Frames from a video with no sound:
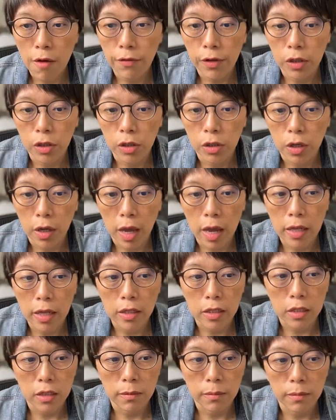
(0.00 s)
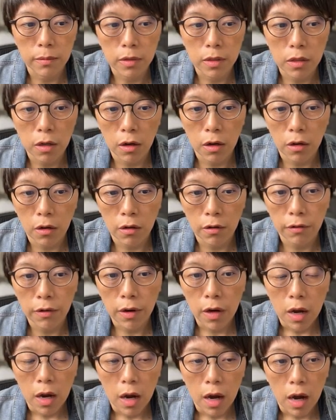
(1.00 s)
a look in terms of
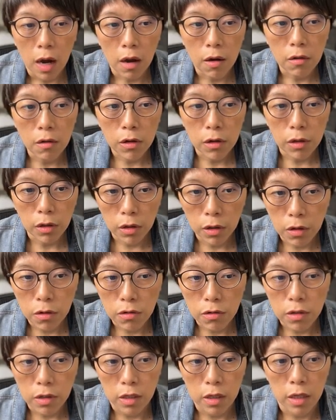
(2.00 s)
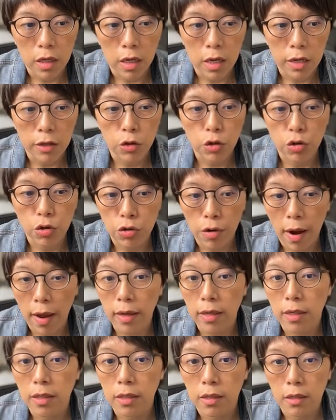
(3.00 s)
how closely it
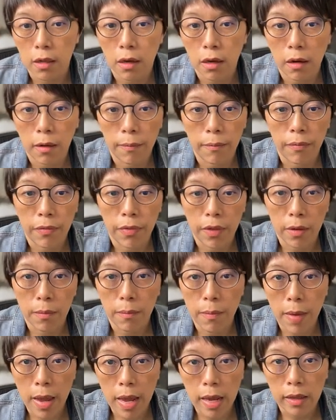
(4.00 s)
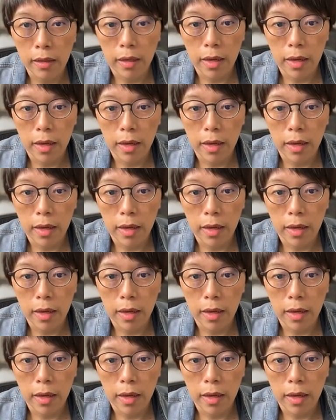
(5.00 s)
tracks um, the main